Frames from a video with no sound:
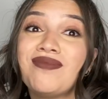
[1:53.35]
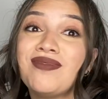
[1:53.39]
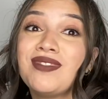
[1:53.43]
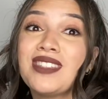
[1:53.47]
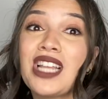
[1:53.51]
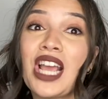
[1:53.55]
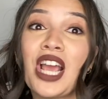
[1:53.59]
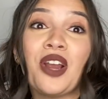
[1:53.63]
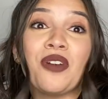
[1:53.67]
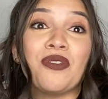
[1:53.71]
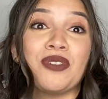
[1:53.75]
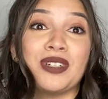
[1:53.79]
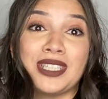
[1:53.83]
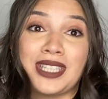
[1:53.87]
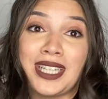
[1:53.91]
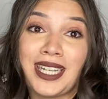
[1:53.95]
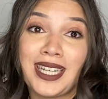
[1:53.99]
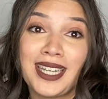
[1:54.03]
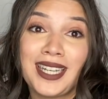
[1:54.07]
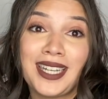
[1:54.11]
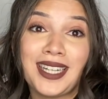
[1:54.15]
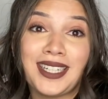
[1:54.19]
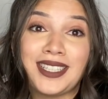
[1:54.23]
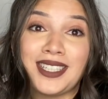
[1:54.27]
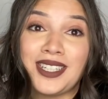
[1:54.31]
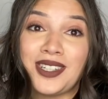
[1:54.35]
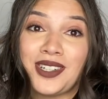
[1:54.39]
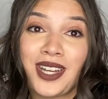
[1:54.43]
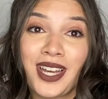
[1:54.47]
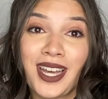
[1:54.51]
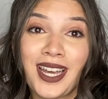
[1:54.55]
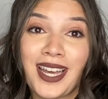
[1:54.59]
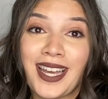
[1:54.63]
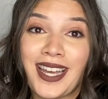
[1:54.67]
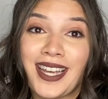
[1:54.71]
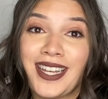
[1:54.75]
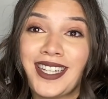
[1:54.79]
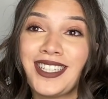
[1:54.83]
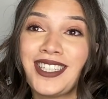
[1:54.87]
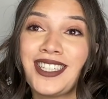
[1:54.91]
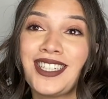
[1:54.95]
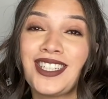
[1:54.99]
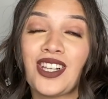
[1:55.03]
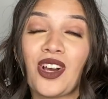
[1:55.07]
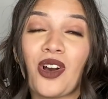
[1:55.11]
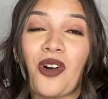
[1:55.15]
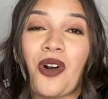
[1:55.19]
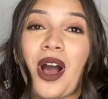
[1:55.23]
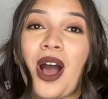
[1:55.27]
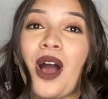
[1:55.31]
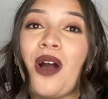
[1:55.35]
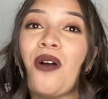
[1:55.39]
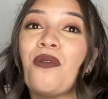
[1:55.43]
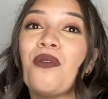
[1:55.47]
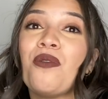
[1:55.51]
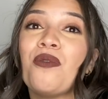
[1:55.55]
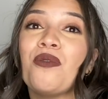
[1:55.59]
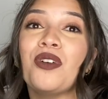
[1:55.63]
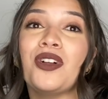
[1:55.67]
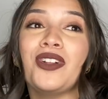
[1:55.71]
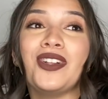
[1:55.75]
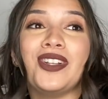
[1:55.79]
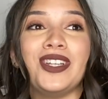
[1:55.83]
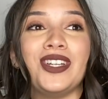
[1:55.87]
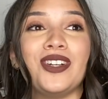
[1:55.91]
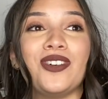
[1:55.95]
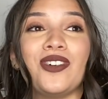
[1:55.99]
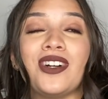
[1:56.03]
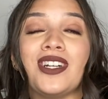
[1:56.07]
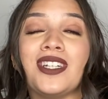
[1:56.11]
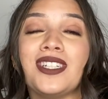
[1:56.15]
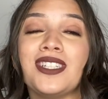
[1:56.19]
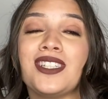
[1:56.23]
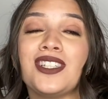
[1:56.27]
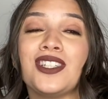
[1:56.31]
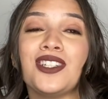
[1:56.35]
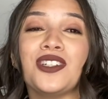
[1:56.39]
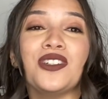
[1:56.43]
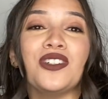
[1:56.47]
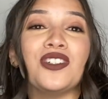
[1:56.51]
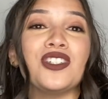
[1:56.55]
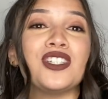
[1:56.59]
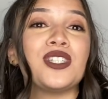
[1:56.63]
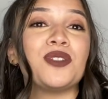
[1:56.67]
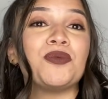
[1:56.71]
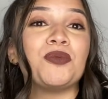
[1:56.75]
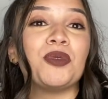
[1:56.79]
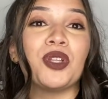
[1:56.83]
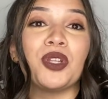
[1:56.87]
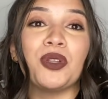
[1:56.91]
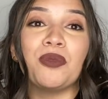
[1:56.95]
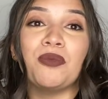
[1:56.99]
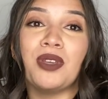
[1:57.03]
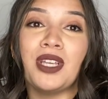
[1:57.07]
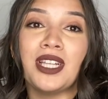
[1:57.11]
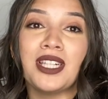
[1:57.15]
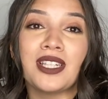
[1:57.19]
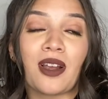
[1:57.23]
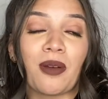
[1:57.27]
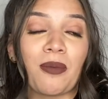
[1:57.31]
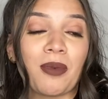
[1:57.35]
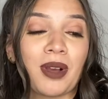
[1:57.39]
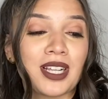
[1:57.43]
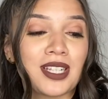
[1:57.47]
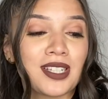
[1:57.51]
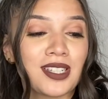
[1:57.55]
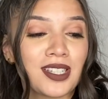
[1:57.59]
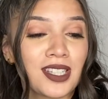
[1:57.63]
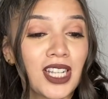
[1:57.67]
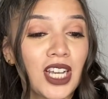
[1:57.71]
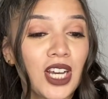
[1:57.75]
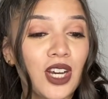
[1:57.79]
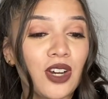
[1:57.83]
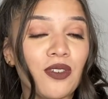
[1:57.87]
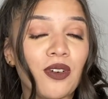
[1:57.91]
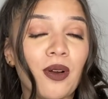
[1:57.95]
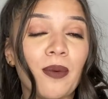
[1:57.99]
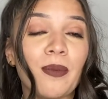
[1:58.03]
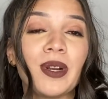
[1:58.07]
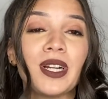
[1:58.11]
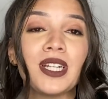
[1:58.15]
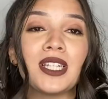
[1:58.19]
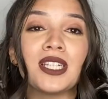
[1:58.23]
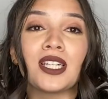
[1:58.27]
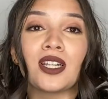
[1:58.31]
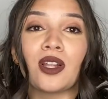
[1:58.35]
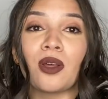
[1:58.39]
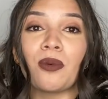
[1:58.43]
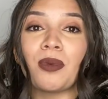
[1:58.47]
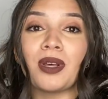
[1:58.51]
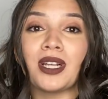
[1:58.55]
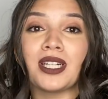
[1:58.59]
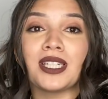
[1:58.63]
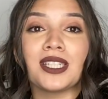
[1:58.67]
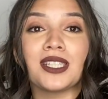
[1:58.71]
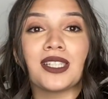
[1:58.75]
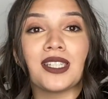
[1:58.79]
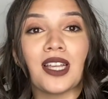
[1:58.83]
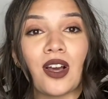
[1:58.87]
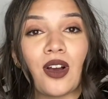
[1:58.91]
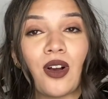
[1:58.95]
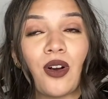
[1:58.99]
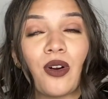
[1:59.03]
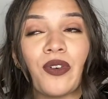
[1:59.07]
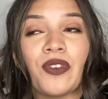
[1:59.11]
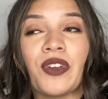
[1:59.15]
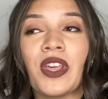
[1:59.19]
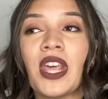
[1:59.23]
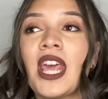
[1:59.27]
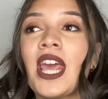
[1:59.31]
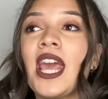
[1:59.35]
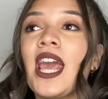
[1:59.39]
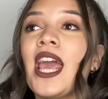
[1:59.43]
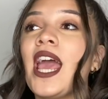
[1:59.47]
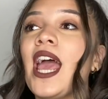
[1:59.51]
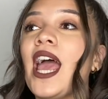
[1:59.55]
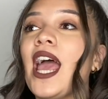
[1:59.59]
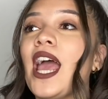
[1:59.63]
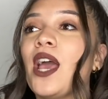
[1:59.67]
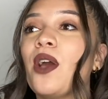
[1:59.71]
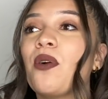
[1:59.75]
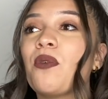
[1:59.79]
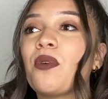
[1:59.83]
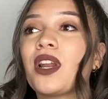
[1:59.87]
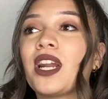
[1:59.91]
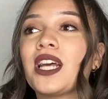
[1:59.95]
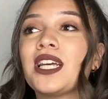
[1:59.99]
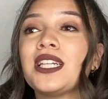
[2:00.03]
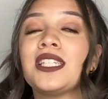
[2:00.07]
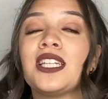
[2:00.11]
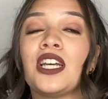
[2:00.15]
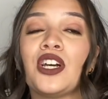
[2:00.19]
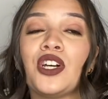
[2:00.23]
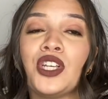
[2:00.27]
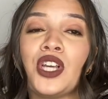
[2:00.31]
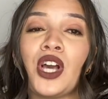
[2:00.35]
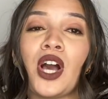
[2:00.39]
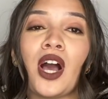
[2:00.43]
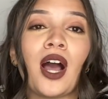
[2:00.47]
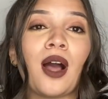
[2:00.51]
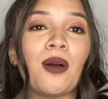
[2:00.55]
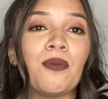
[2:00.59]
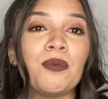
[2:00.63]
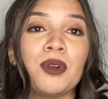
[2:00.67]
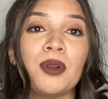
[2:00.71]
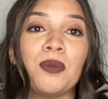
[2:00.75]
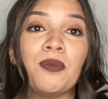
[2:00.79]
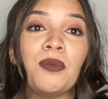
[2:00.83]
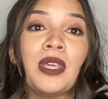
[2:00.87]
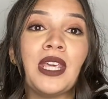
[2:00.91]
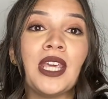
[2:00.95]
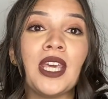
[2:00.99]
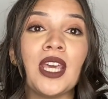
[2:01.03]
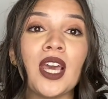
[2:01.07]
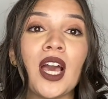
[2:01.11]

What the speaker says: everything. Okay, so I'm really going to spill the beans on myself. I'm gonna tell on myself, and when I tell y'all, I'm gonna be